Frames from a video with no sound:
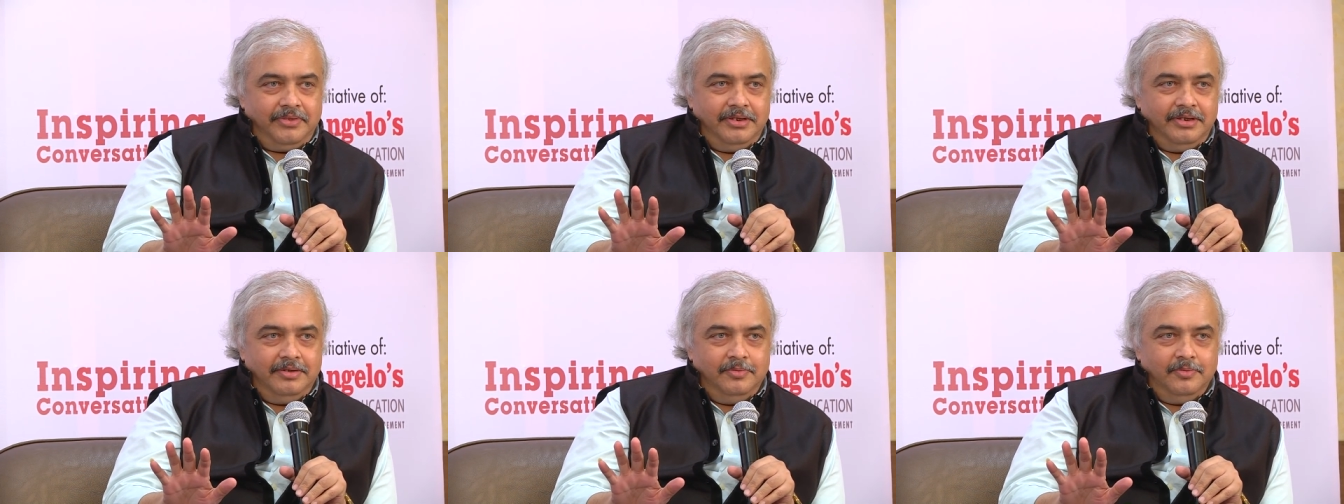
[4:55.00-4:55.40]

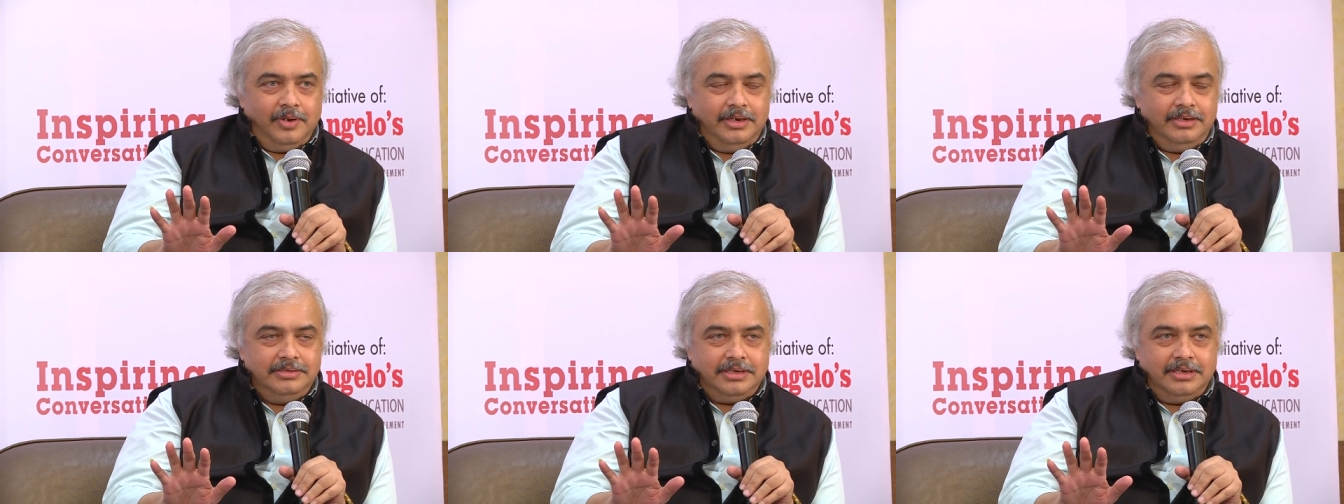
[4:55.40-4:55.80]

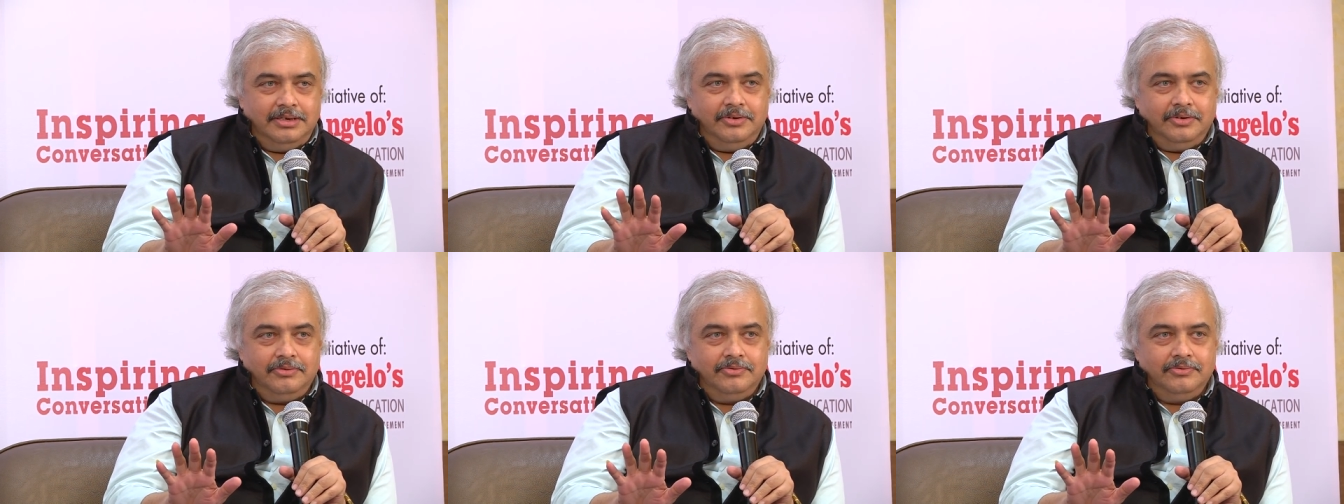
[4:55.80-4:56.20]
One is uh,
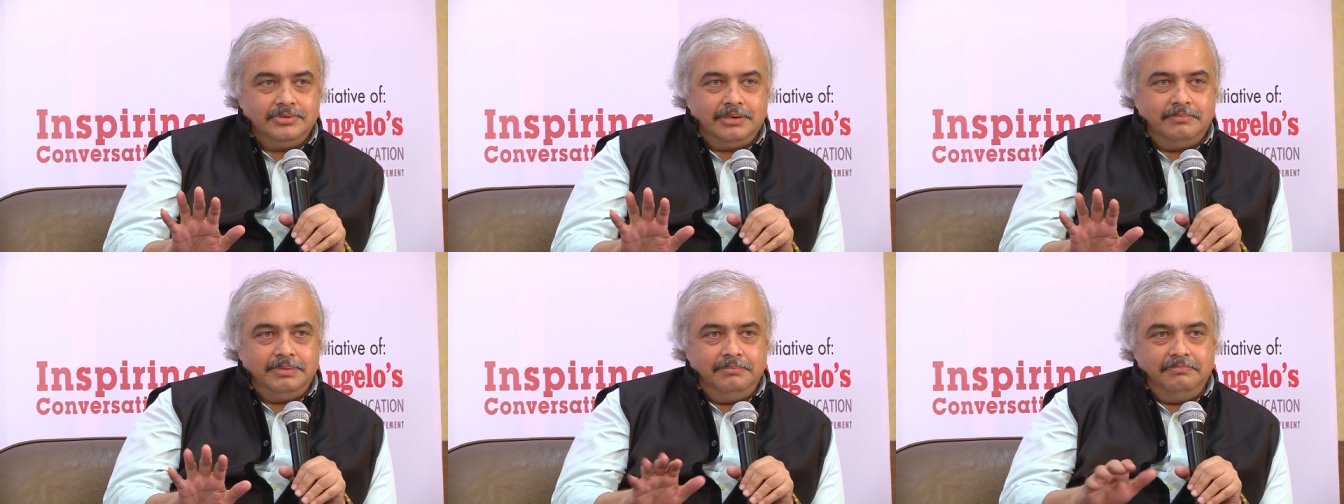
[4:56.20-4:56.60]
you have to do
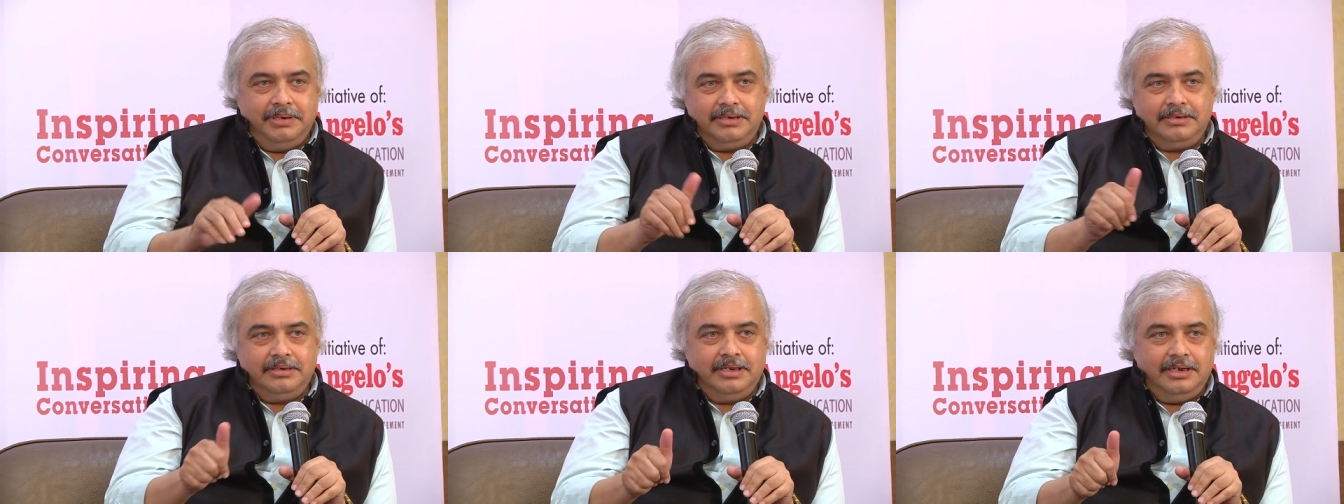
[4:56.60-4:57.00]
something
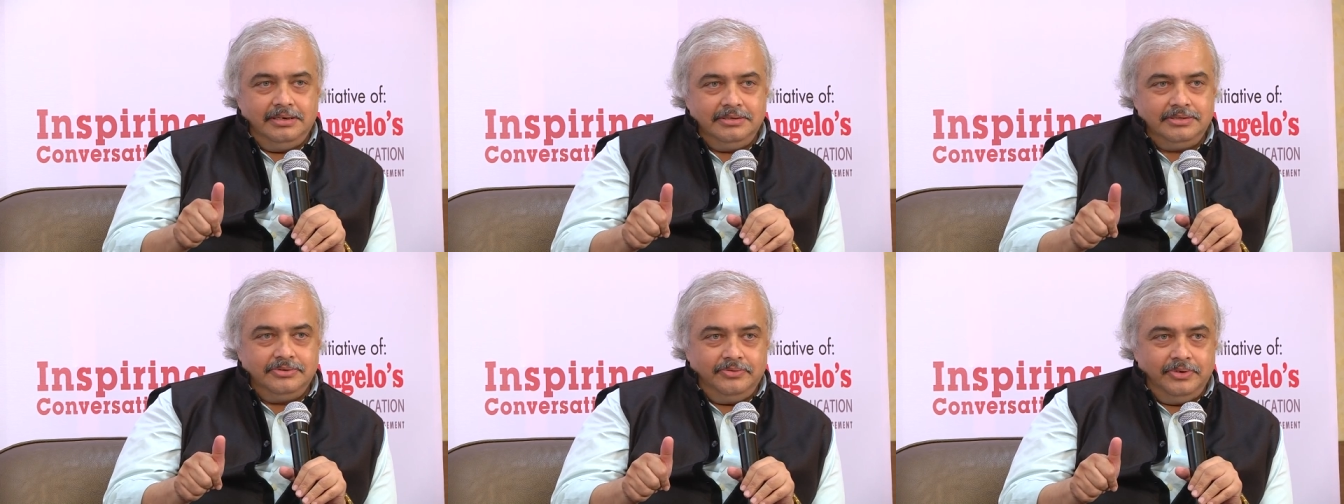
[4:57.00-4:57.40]
better than
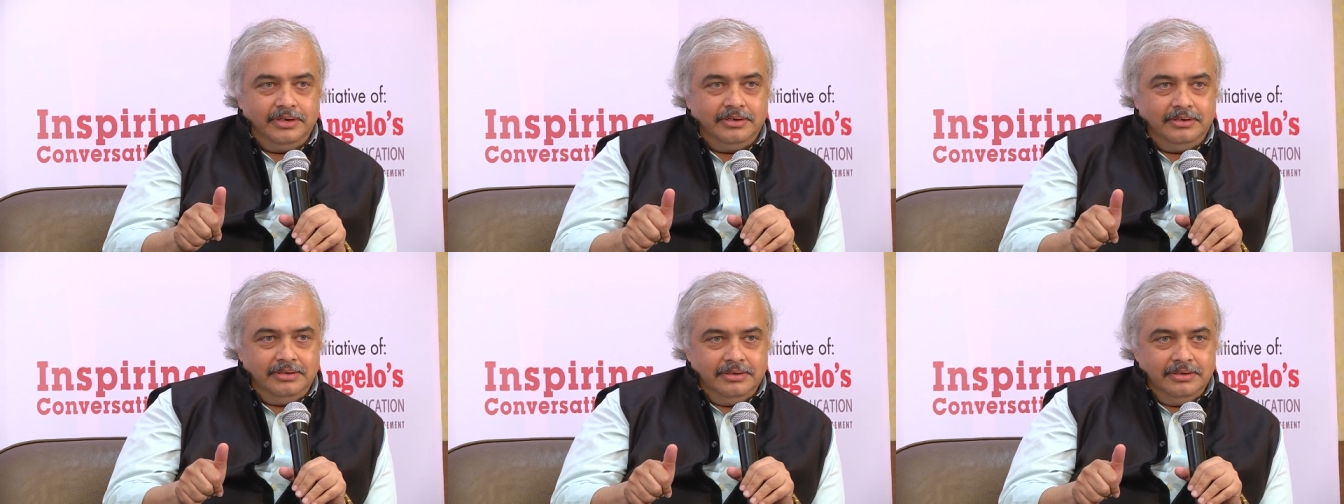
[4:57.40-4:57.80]
others are doing.